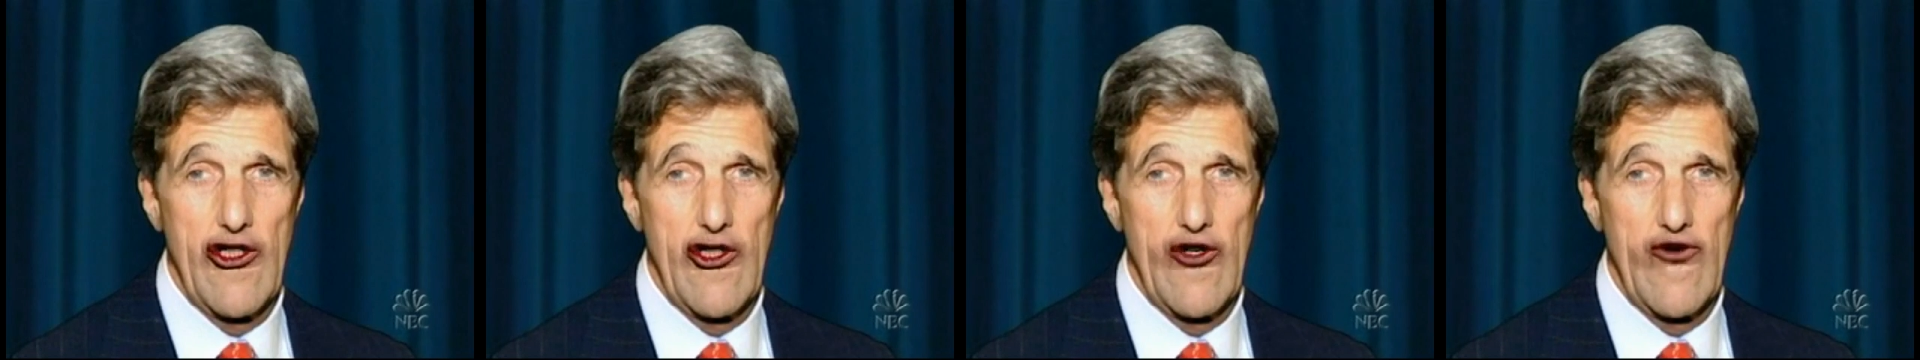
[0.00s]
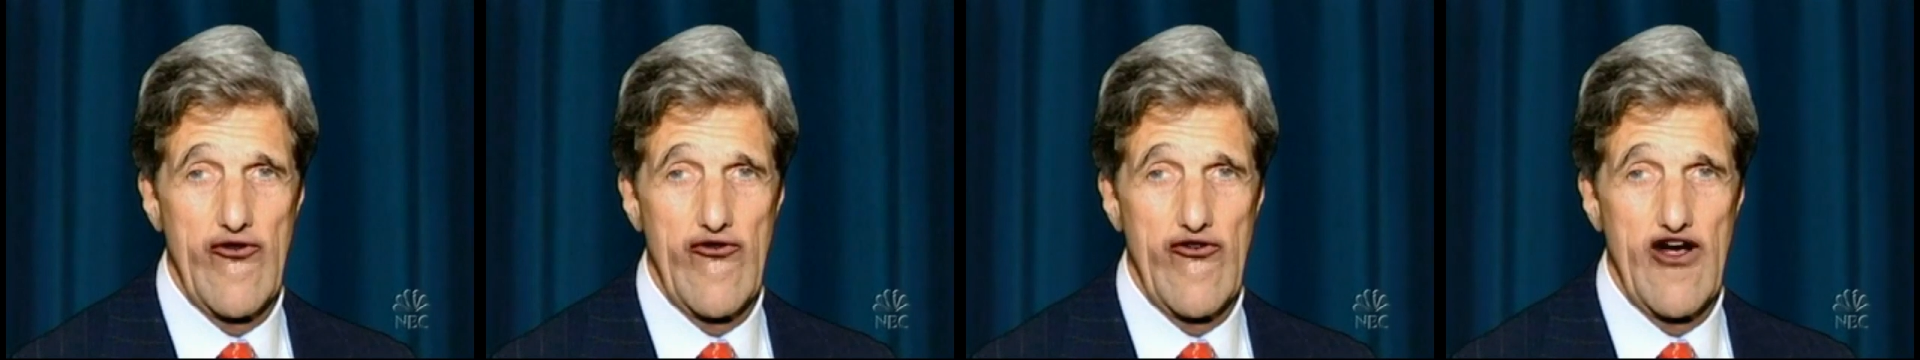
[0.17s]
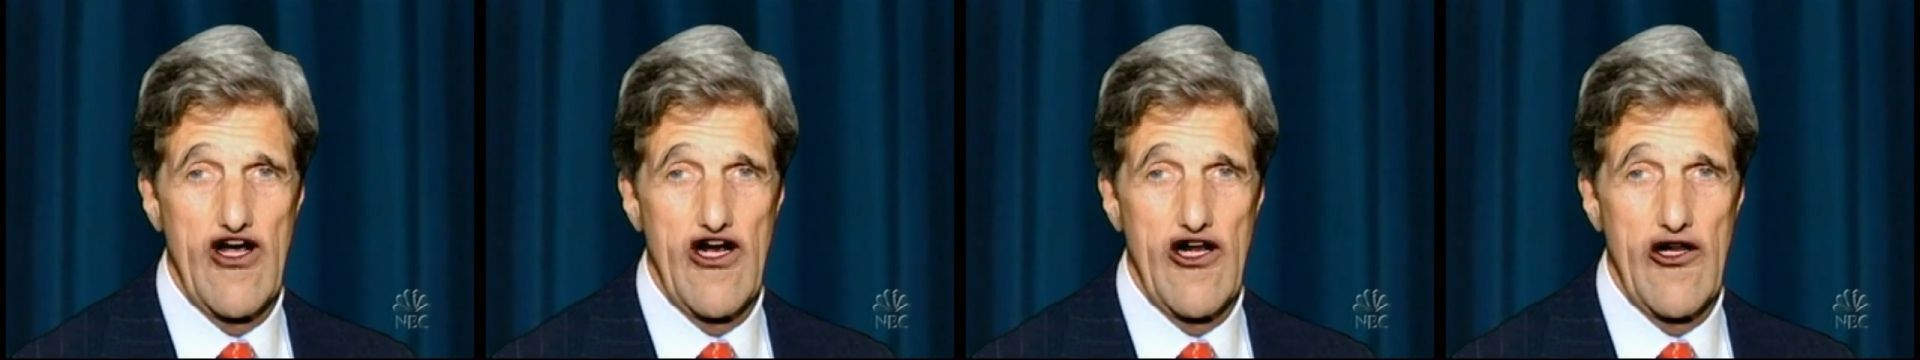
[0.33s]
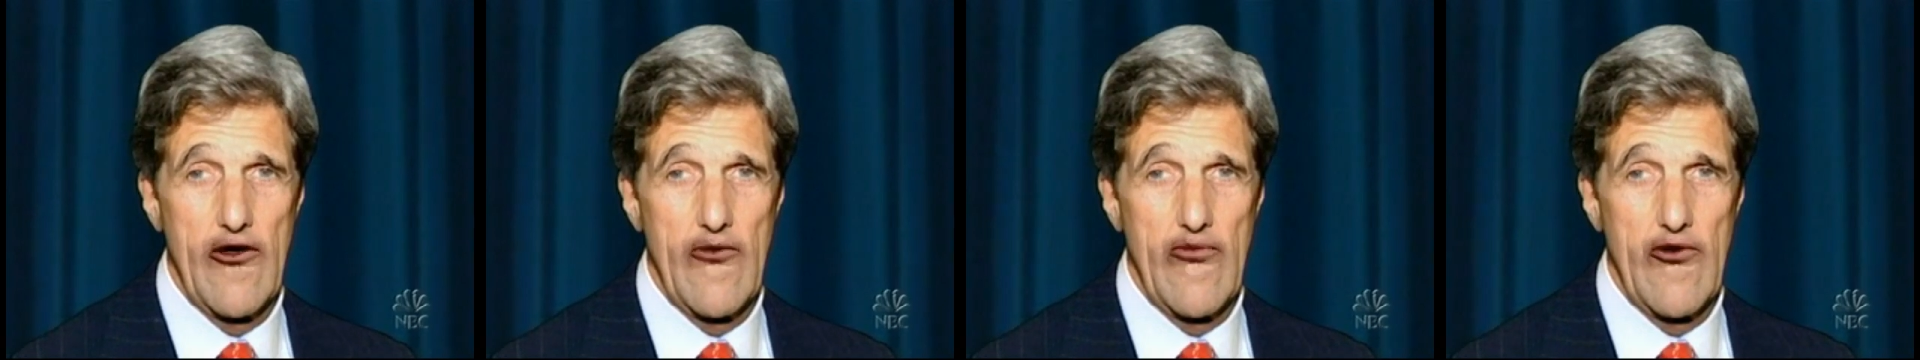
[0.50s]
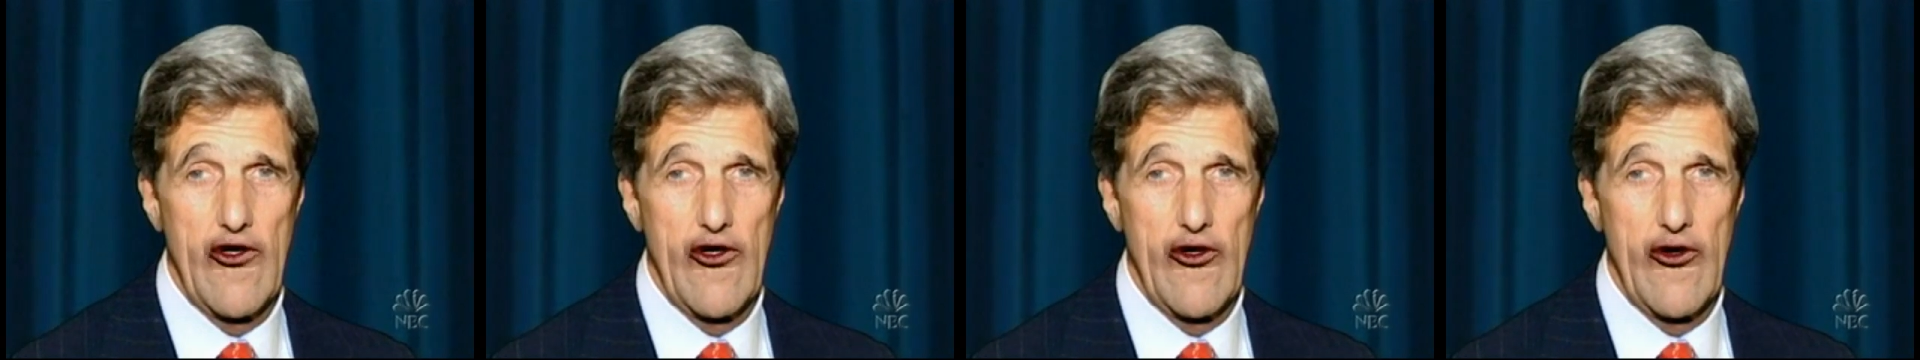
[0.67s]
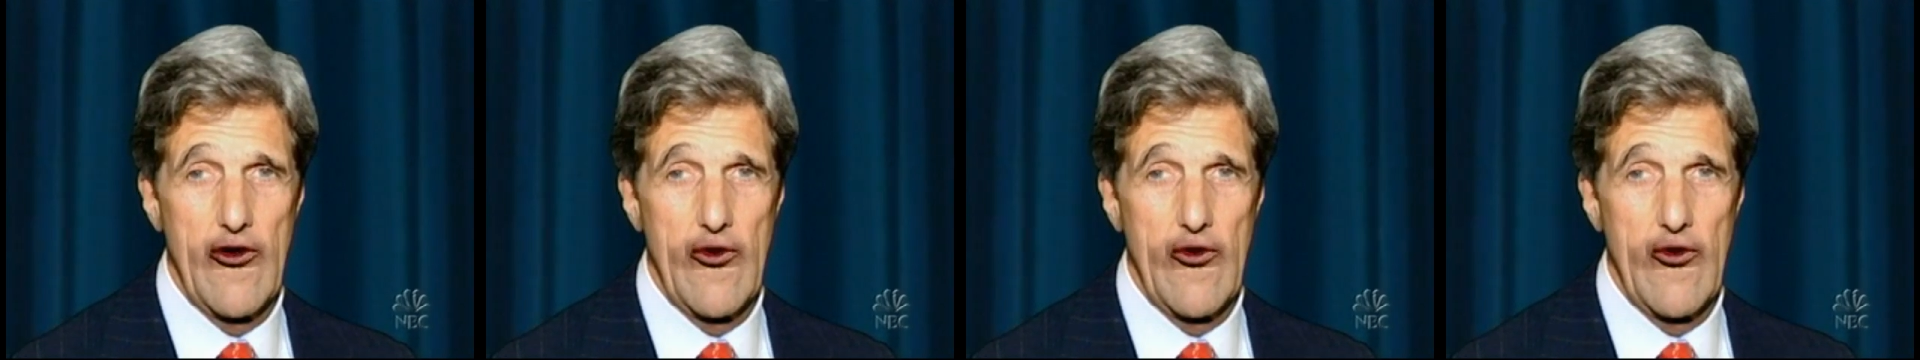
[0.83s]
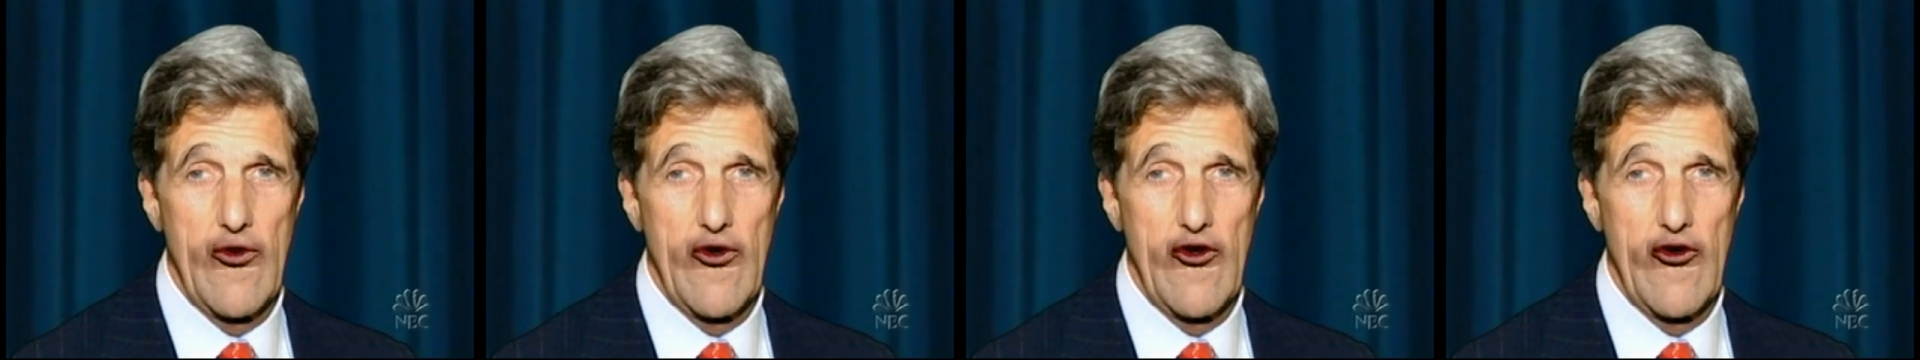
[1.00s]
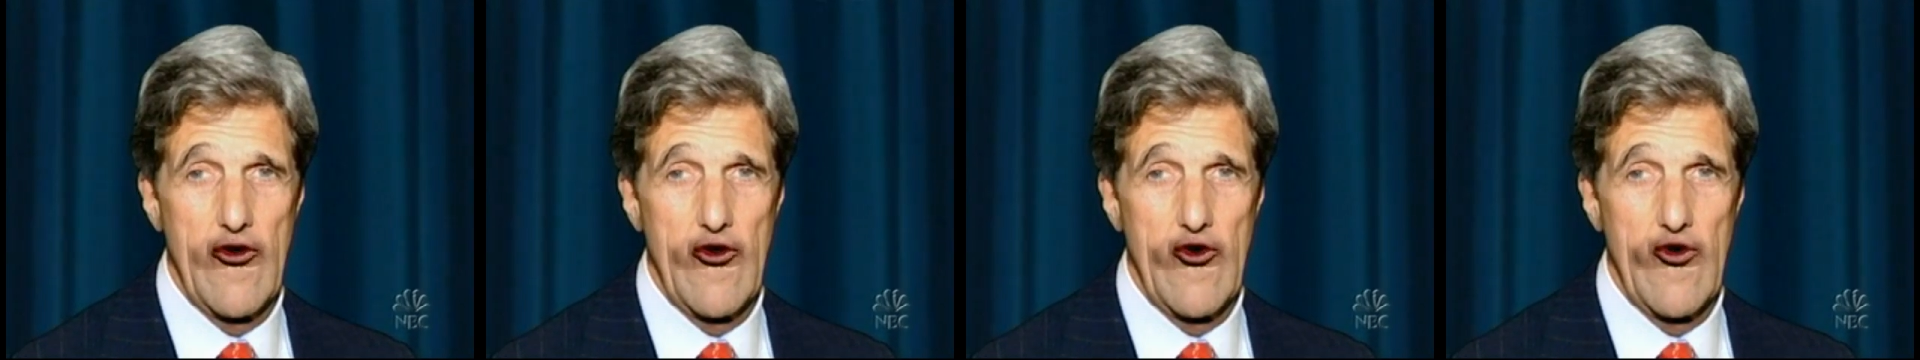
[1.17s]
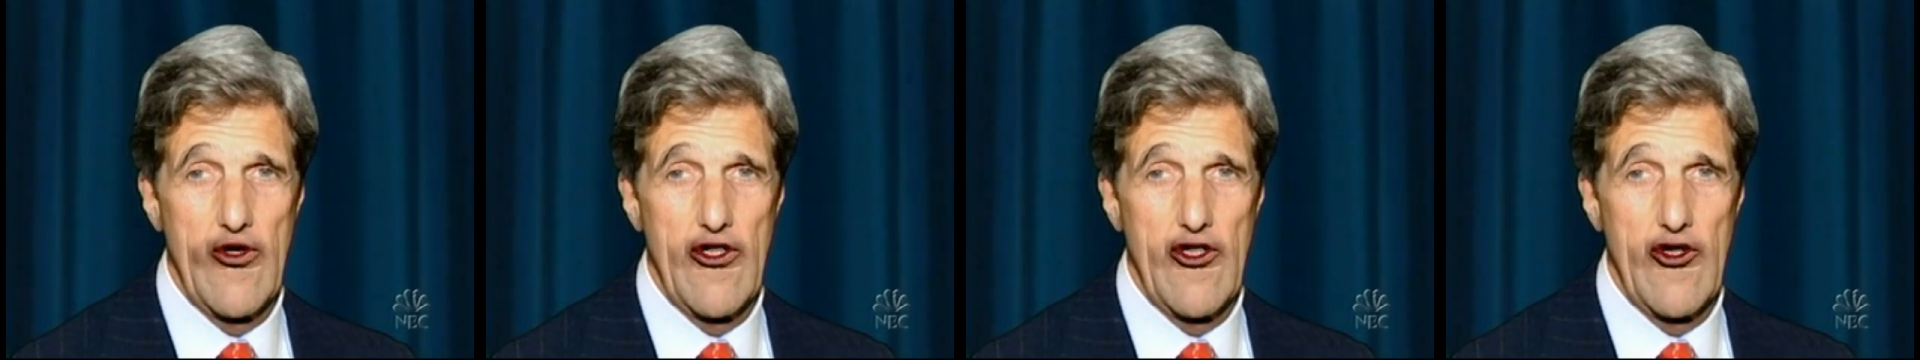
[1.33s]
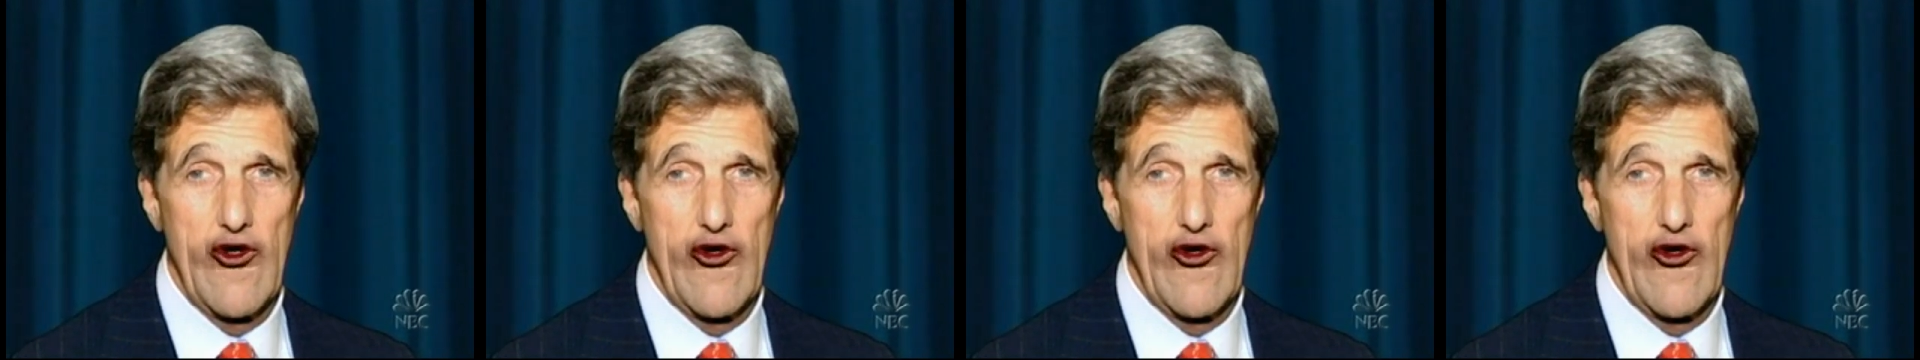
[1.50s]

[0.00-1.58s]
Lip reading: available to you which